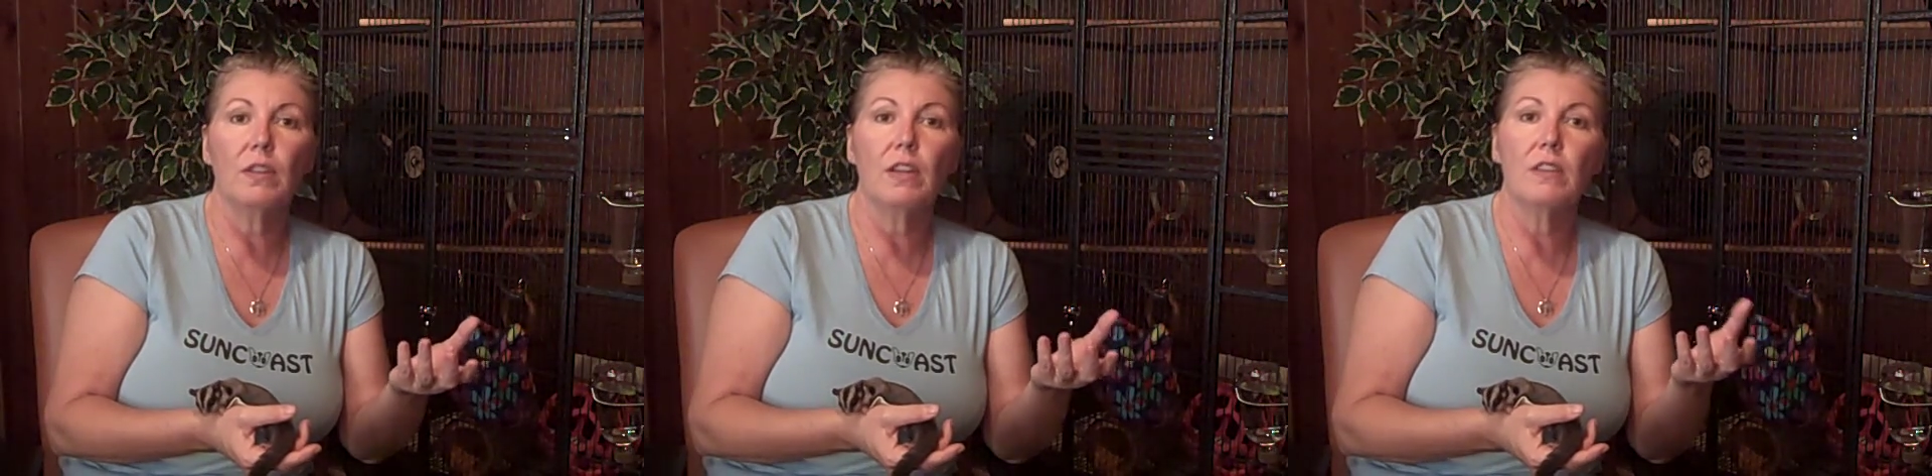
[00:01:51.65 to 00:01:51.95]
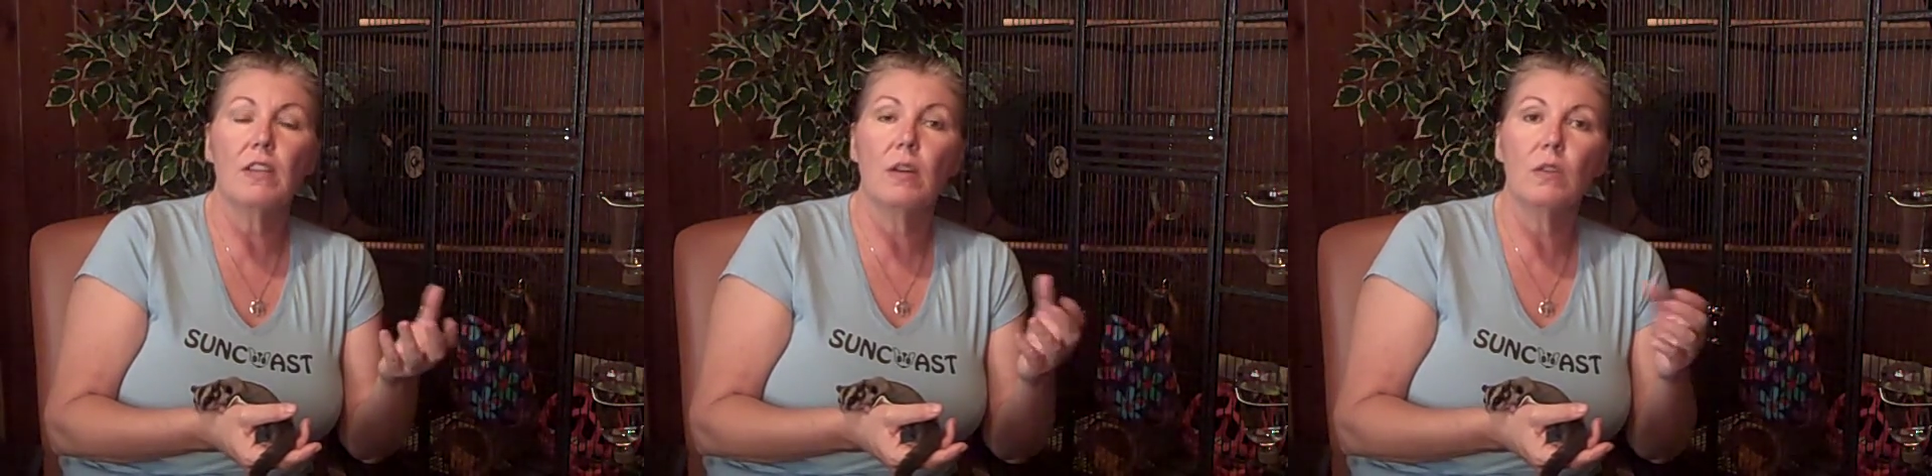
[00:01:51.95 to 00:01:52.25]
They're
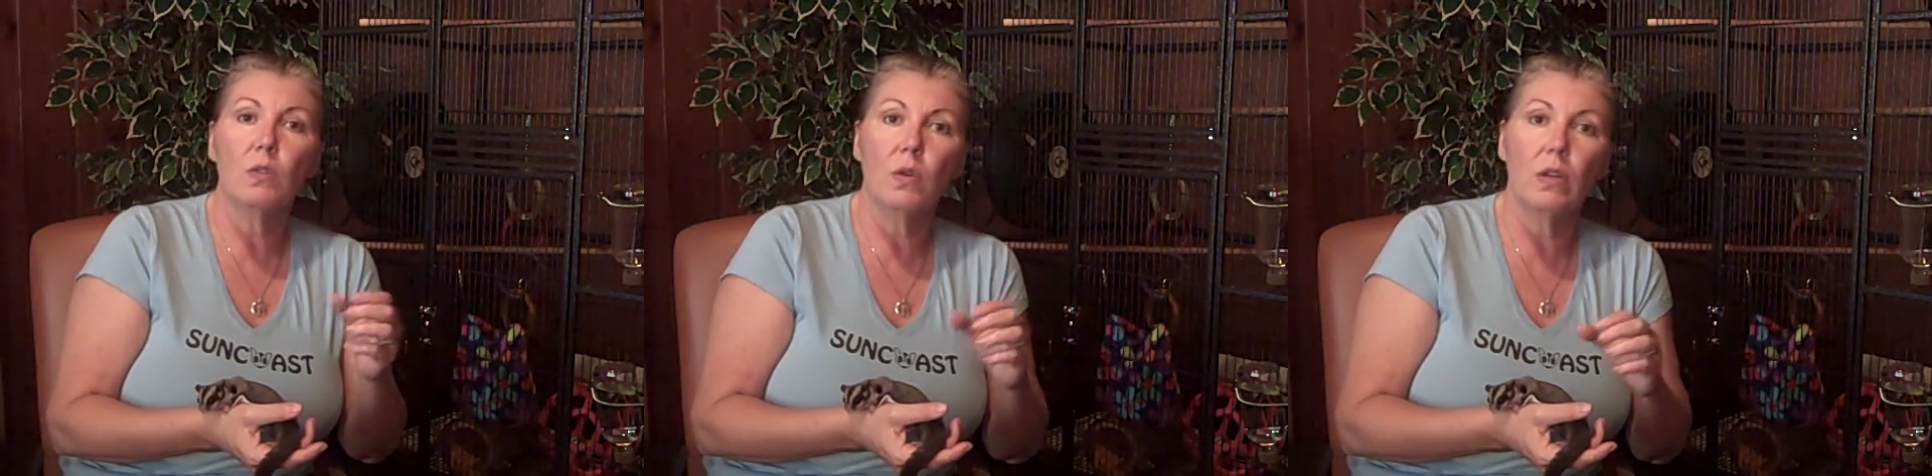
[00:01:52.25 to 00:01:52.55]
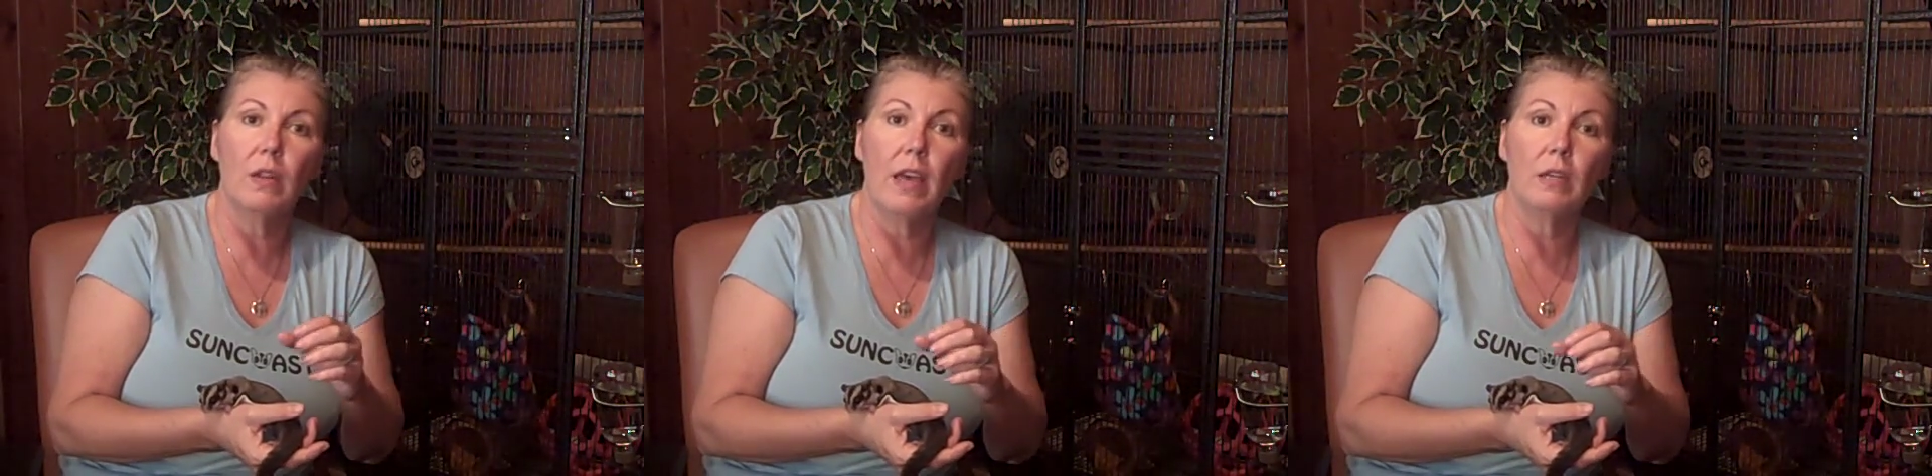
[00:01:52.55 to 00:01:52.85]
territorial
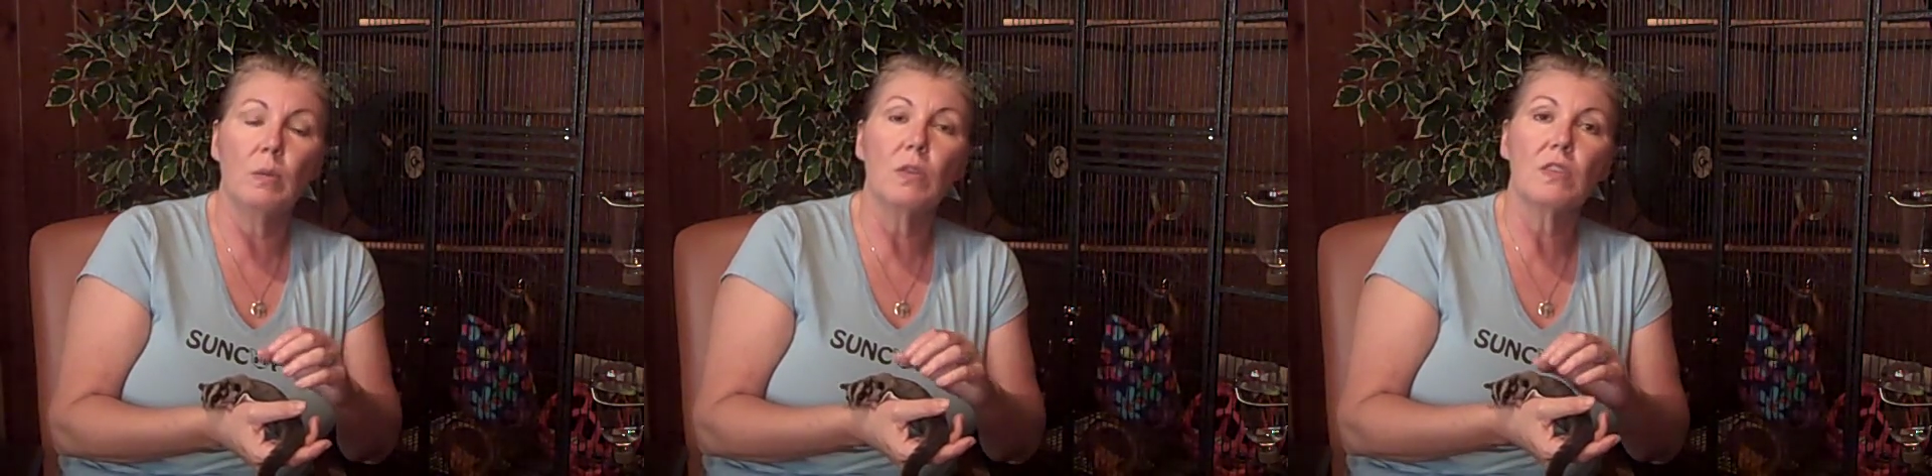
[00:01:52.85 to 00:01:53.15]
animals.